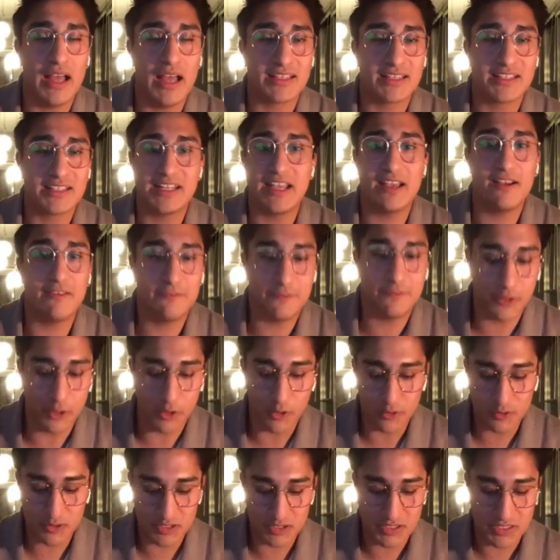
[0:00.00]
stay
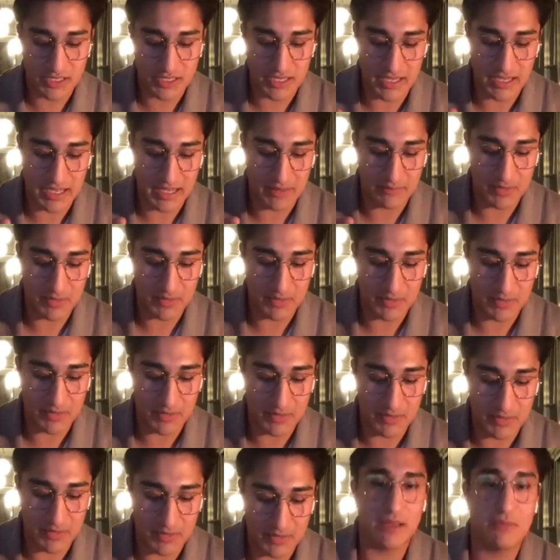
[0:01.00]
afloat,
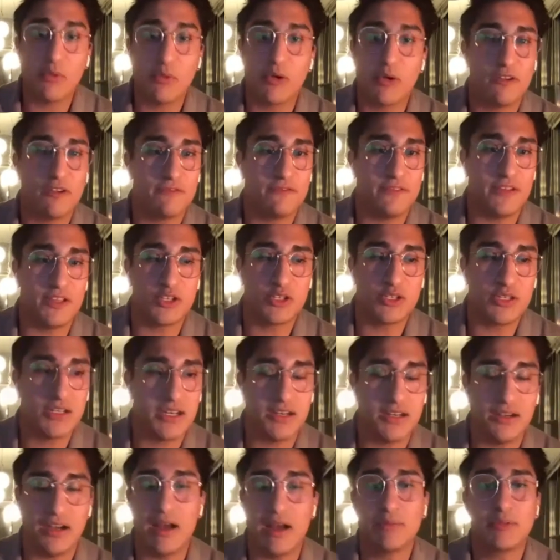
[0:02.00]
improve, get more efficient,
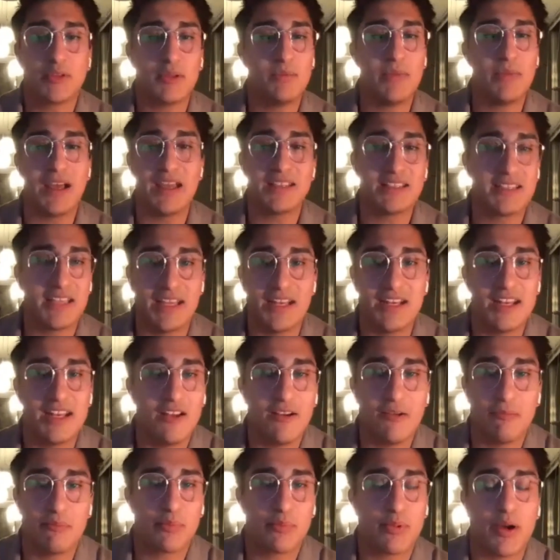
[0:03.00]
and optimize any
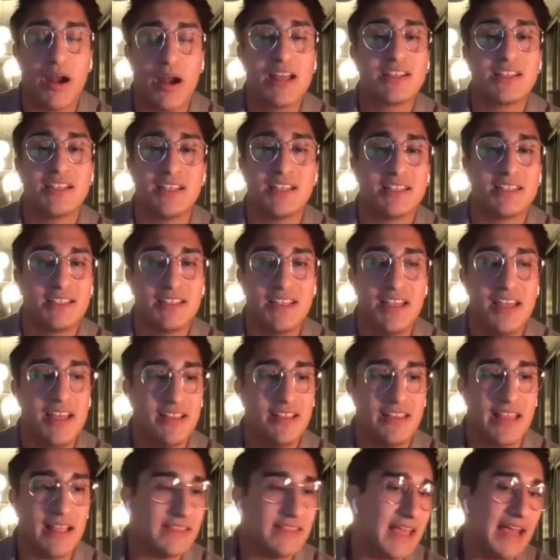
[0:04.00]
process
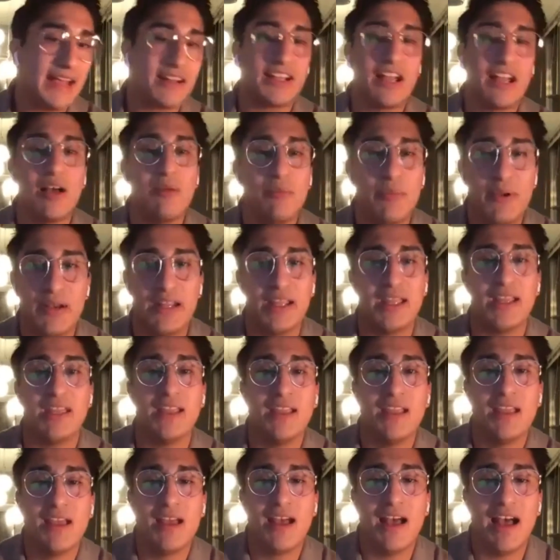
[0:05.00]
that
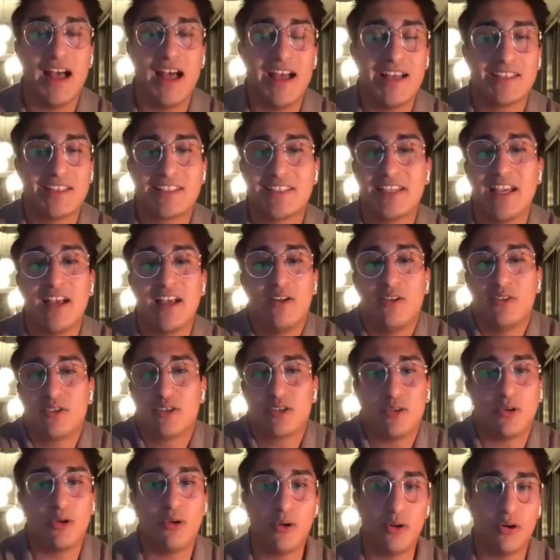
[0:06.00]
company
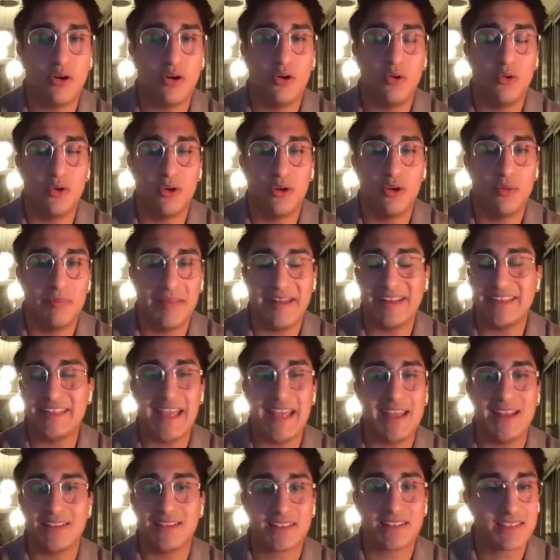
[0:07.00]
sells or
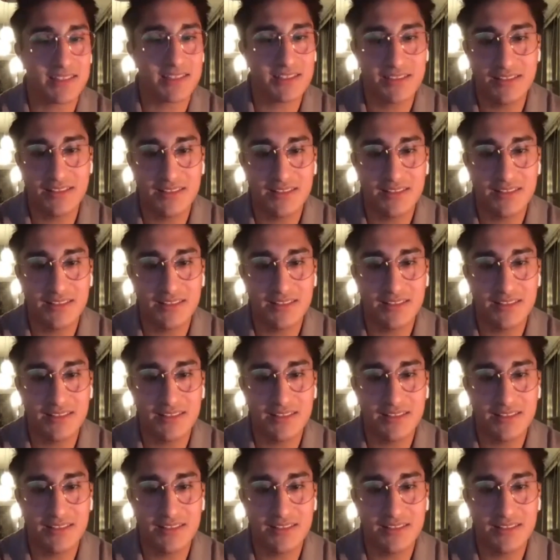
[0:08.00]
maintains.